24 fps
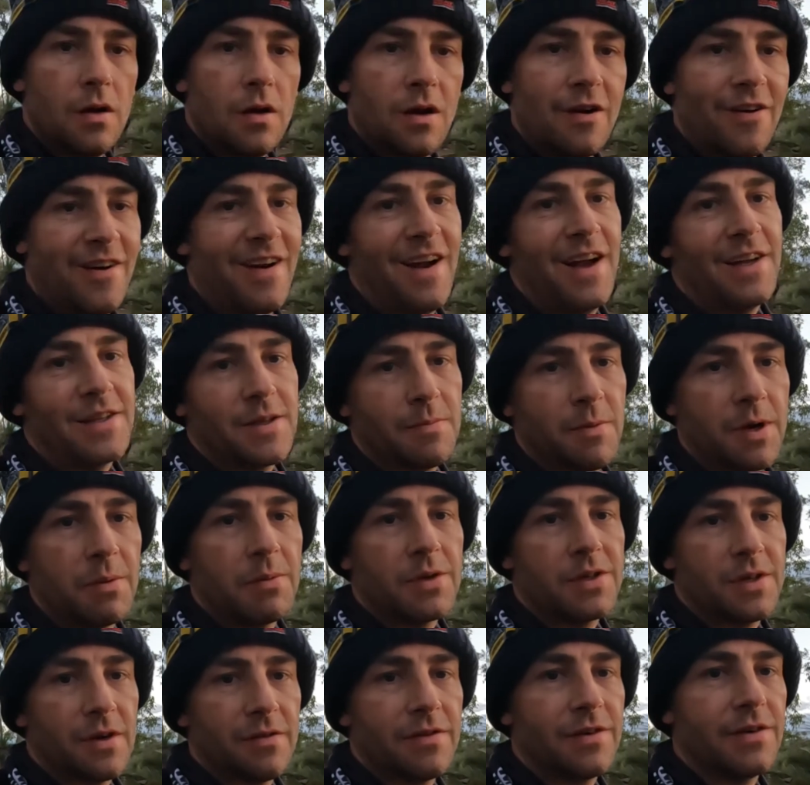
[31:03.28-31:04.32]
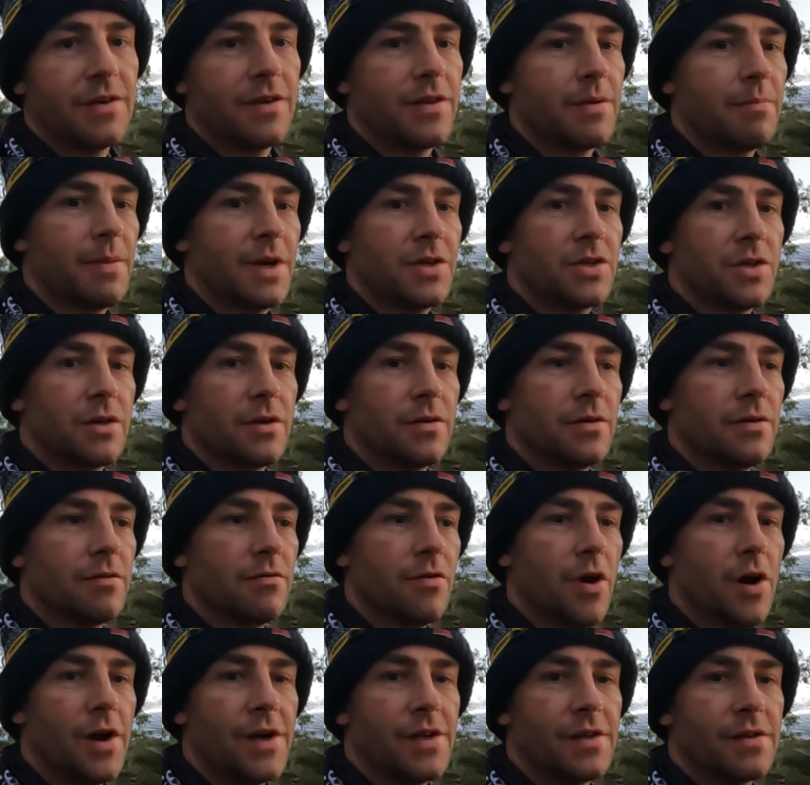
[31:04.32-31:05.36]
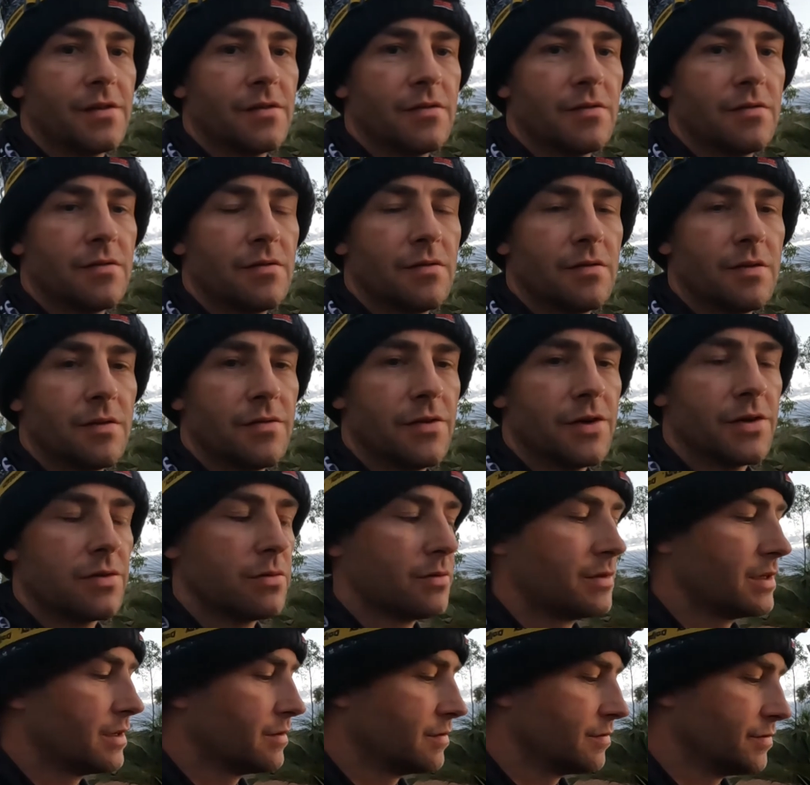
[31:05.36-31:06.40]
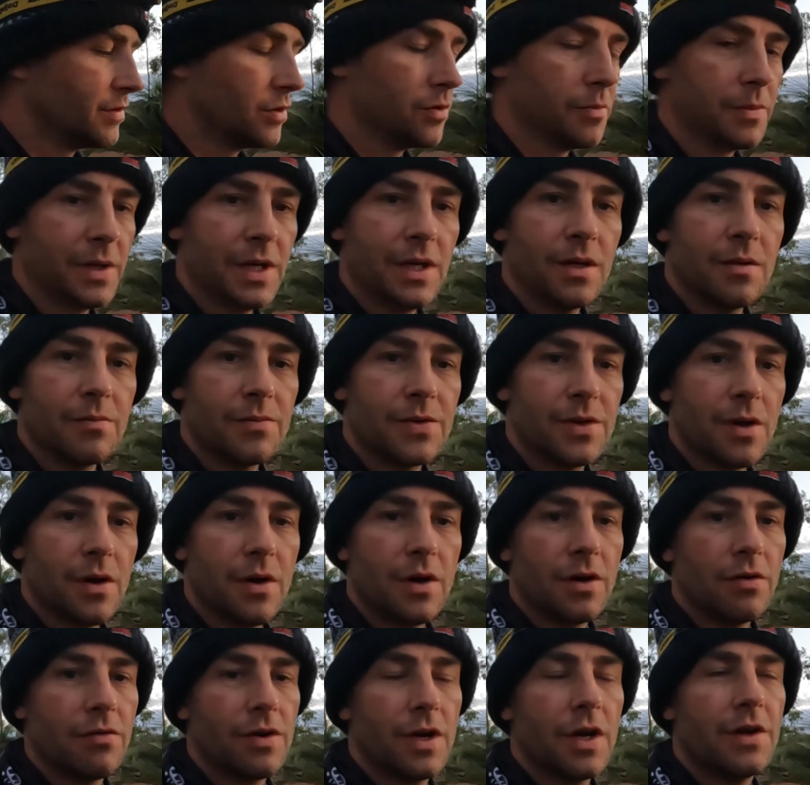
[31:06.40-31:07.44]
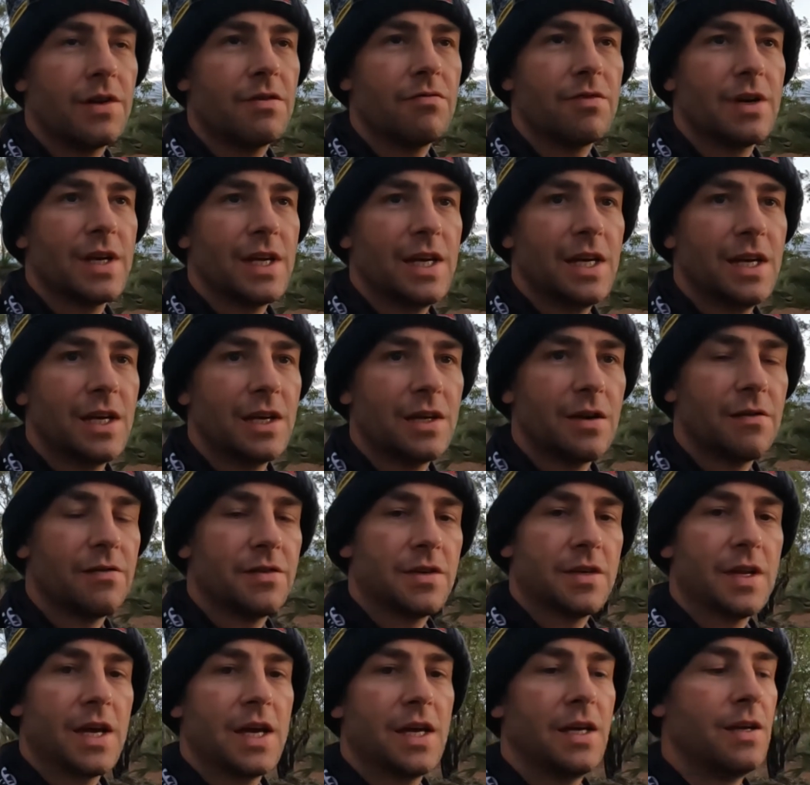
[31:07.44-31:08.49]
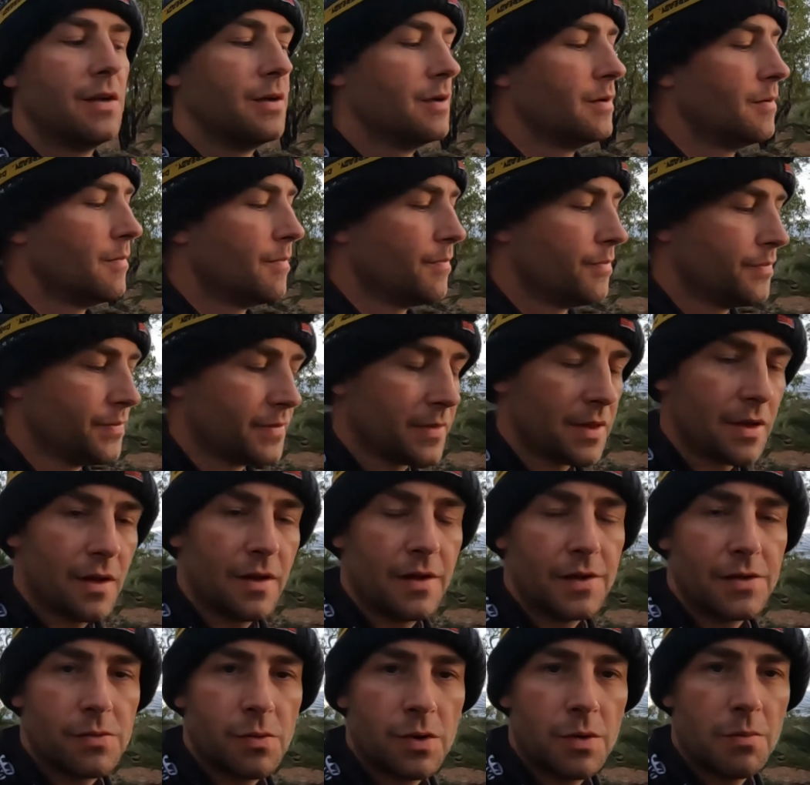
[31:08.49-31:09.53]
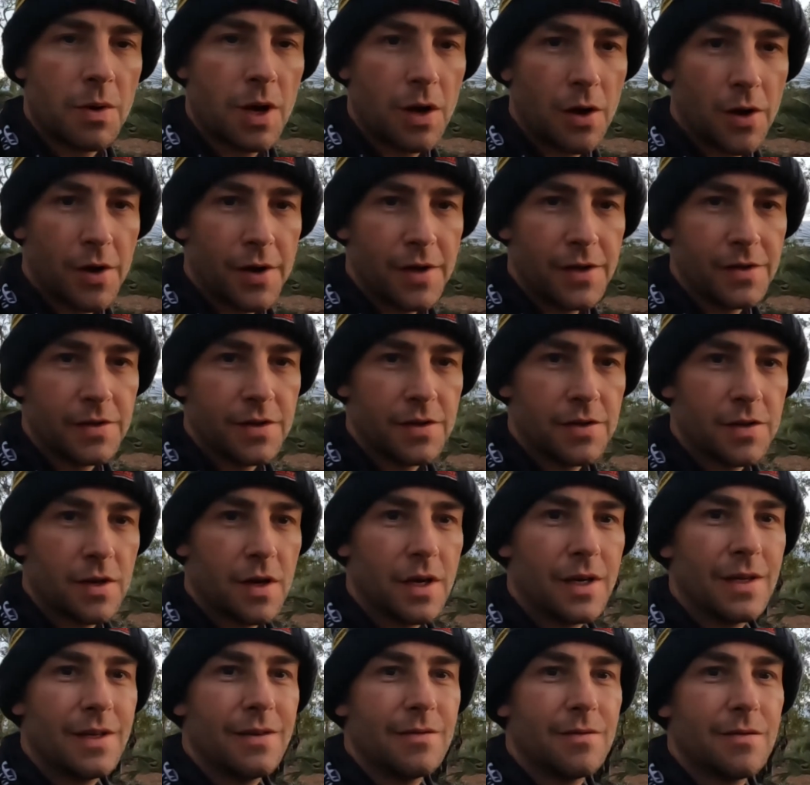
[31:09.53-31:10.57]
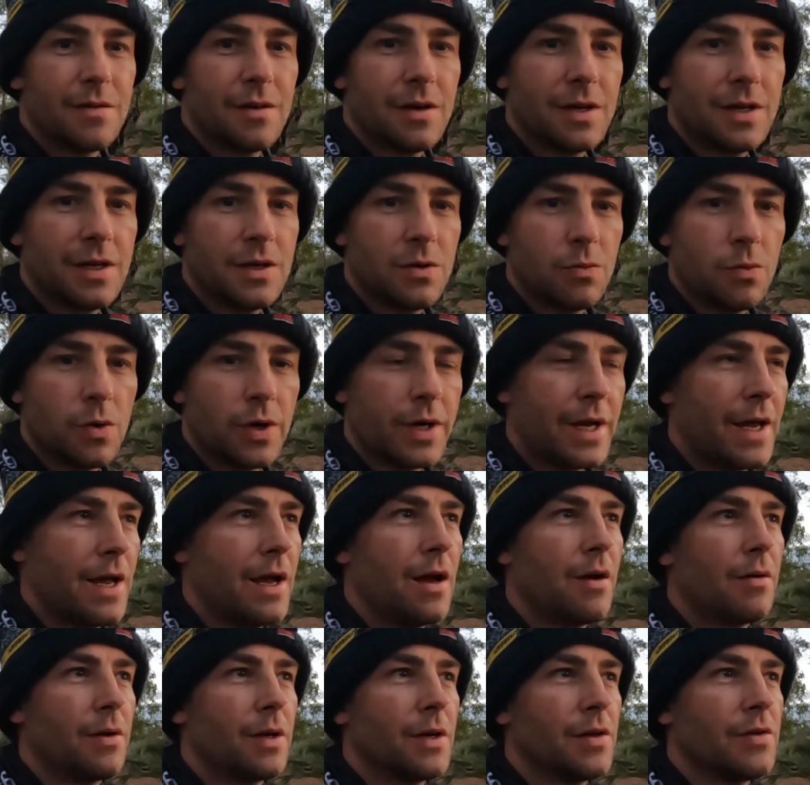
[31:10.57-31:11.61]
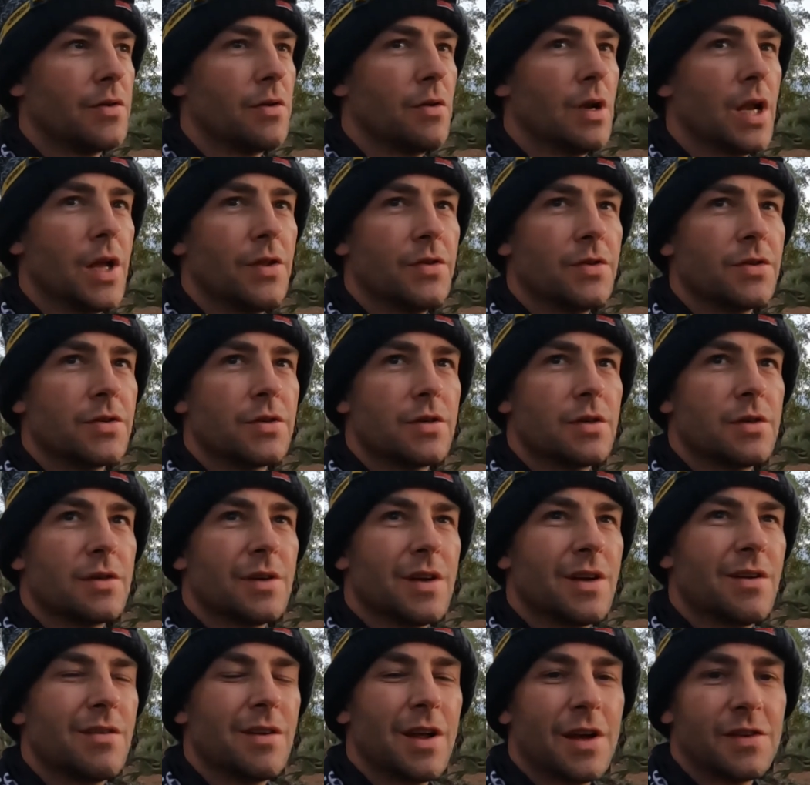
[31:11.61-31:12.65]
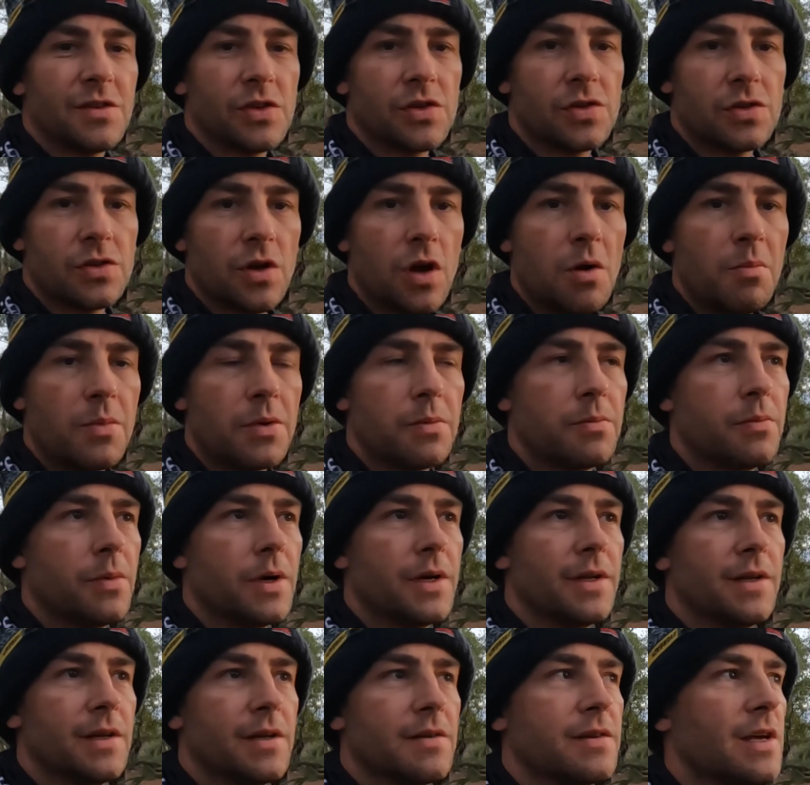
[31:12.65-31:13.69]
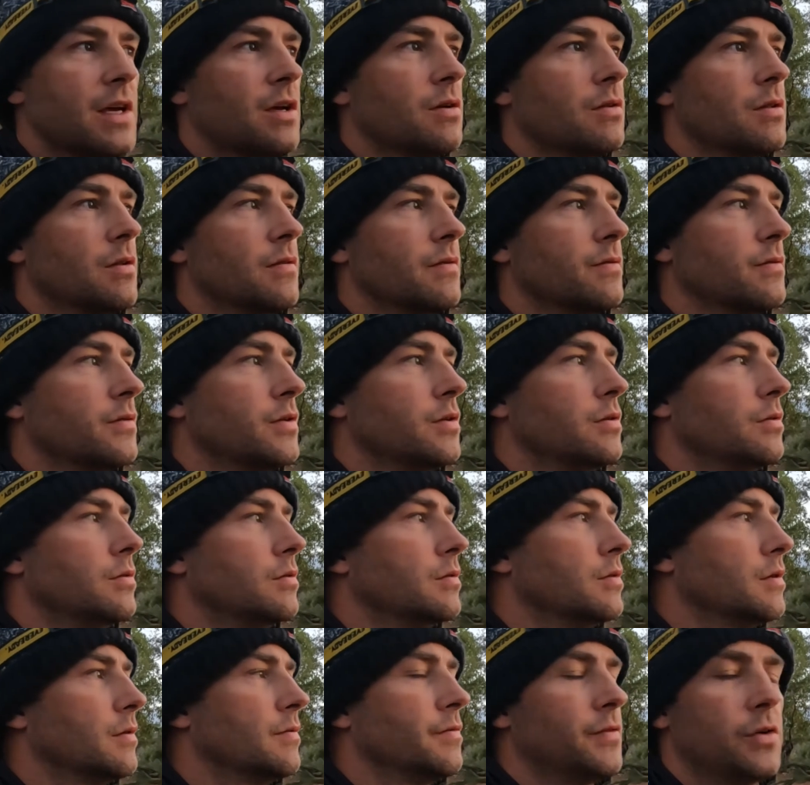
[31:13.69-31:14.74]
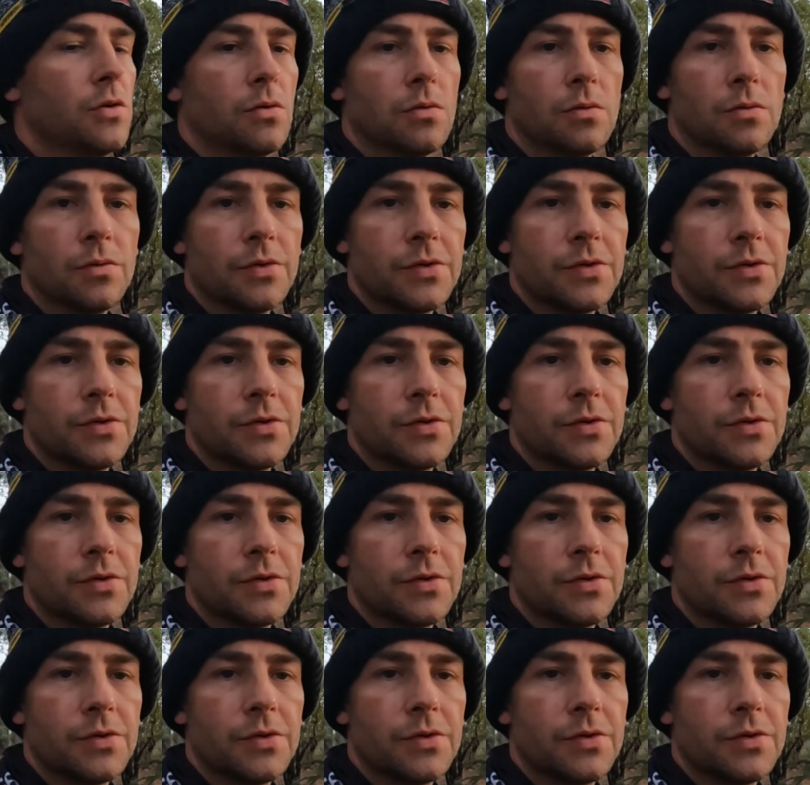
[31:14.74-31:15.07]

All right, I had to make myself another batch of rice. The first one didn't fill me. I'm so hungry. I didn't really eat enough today. I think it's one of my learnings is that I need to work out how I'm going to do lunch, because I don't like to stop, but I need to take on the fuel.